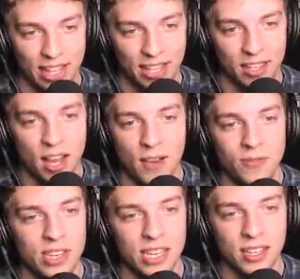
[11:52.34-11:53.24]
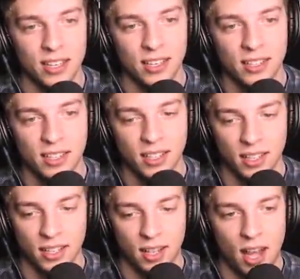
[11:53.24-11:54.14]
don't remember. No.
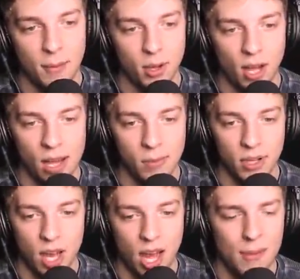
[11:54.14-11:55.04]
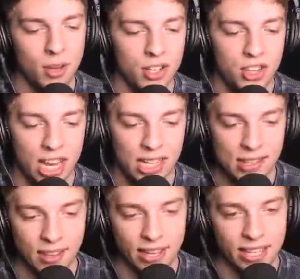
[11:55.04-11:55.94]
No, I'm what on, do you I'm mean? On, I'm on
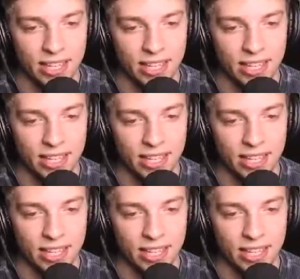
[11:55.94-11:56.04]
Jelly's side